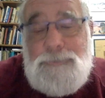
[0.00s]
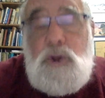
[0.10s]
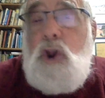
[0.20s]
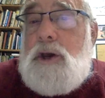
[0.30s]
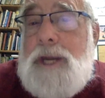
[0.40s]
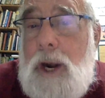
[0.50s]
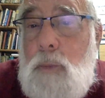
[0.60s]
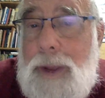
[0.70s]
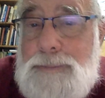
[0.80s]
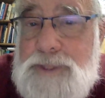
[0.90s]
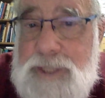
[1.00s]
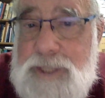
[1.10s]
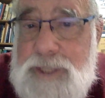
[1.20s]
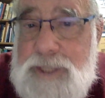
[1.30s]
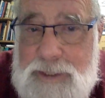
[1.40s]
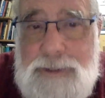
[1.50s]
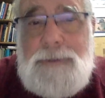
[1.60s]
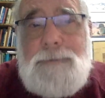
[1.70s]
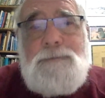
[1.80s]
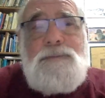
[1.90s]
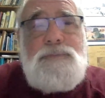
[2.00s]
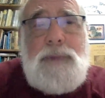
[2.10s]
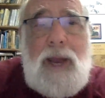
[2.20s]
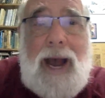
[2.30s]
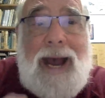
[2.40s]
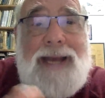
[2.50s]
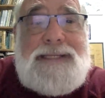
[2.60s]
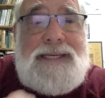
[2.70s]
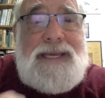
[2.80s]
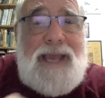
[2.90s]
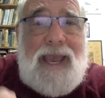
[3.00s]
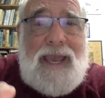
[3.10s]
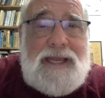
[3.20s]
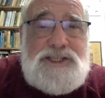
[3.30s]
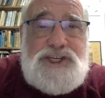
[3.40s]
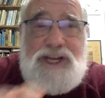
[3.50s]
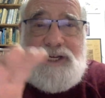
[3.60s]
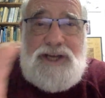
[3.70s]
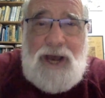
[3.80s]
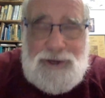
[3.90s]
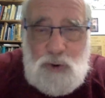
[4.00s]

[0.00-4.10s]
to look at our website, ICAHD.org,